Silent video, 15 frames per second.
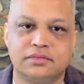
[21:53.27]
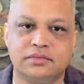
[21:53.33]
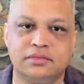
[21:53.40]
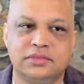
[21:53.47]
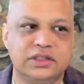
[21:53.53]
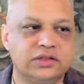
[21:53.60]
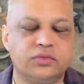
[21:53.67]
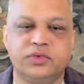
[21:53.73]

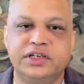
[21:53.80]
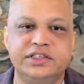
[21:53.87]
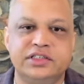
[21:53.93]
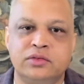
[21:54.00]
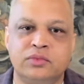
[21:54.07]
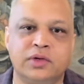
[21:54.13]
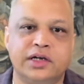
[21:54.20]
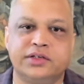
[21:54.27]
But the
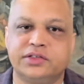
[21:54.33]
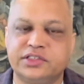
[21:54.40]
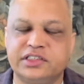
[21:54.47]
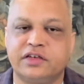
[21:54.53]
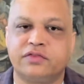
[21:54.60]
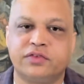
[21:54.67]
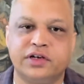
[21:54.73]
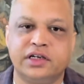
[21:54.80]
reason why you're
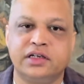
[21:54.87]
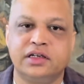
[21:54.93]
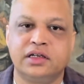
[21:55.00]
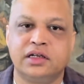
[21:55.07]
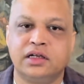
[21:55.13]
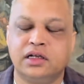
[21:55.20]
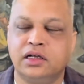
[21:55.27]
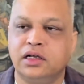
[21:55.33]
suffering,
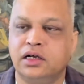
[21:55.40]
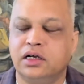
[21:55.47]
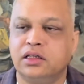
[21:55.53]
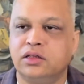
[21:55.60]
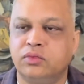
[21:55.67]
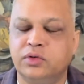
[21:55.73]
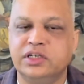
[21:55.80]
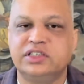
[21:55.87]
the
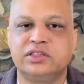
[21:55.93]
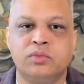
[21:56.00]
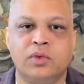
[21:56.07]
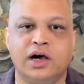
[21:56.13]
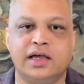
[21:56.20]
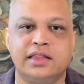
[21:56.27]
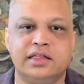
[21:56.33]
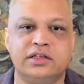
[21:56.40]
reason
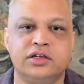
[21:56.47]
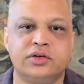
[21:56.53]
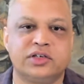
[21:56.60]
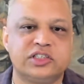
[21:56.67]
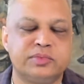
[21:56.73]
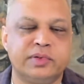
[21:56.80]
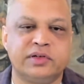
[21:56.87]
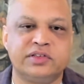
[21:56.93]
why that you're
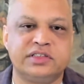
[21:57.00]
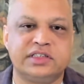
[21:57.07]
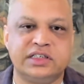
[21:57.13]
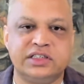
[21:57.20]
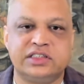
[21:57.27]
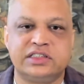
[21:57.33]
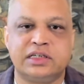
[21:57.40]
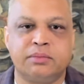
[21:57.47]
experiencing
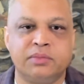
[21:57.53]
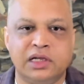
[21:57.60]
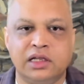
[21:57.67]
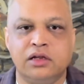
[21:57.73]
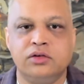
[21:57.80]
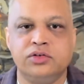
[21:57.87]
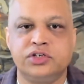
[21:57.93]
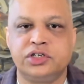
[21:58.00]
some
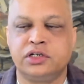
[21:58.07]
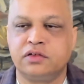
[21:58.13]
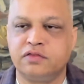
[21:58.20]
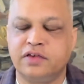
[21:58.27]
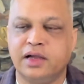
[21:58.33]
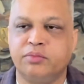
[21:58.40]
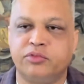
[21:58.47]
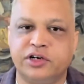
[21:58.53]
illusion of
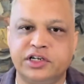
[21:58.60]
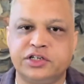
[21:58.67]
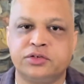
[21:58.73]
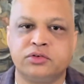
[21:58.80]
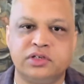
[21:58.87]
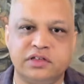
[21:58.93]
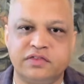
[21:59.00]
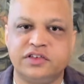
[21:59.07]
vibrational
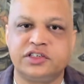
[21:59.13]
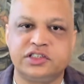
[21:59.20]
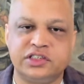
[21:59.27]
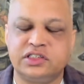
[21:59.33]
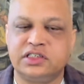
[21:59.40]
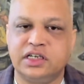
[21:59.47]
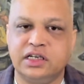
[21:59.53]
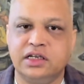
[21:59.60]

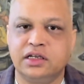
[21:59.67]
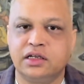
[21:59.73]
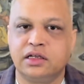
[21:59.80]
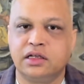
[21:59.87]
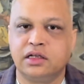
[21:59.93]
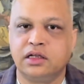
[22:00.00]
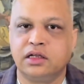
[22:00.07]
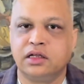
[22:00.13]
deficiency,
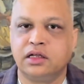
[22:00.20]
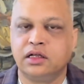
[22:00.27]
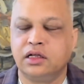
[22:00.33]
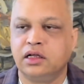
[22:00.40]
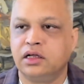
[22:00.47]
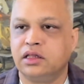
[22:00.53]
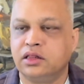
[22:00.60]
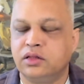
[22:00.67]

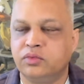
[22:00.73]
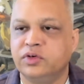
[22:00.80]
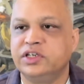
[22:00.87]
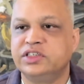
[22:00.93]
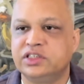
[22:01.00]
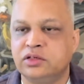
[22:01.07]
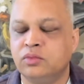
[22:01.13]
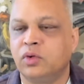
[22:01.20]
the
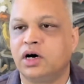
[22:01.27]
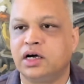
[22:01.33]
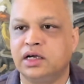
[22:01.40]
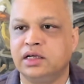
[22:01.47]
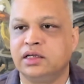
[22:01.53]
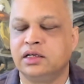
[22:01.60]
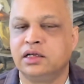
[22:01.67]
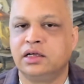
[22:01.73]
reason
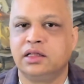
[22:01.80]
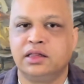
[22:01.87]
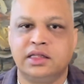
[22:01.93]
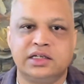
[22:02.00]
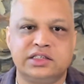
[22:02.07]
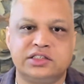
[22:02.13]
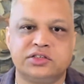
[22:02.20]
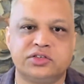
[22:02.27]
why there's
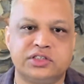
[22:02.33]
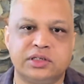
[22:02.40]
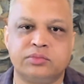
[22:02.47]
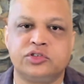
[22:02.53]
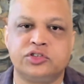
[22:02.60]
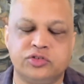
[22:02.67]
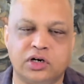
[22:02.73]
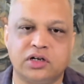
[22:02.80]
still some
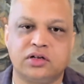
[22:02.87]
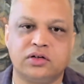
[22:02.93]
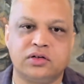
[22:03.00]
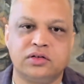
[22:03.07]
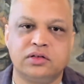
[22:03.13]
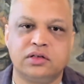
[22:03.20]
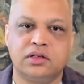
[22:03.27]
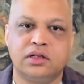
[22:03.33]

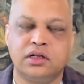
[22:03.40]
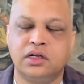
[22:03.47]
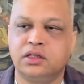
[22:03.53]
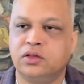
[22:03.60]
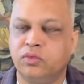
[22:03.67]
struggle, the